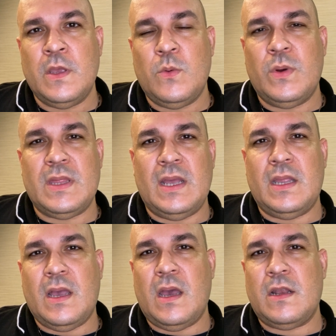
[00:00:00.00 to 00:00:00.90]
with
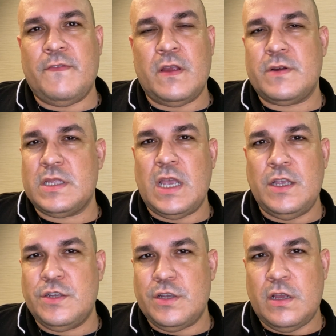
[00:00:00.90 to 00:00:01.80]
any kind of
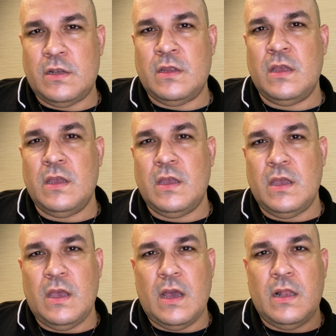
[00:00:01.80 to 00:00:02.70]
irritation.
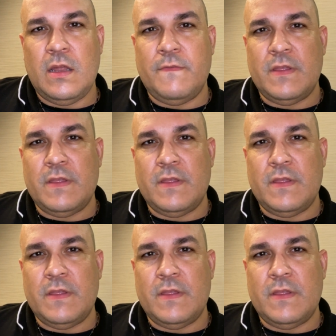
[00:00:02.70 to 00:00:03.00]
I love the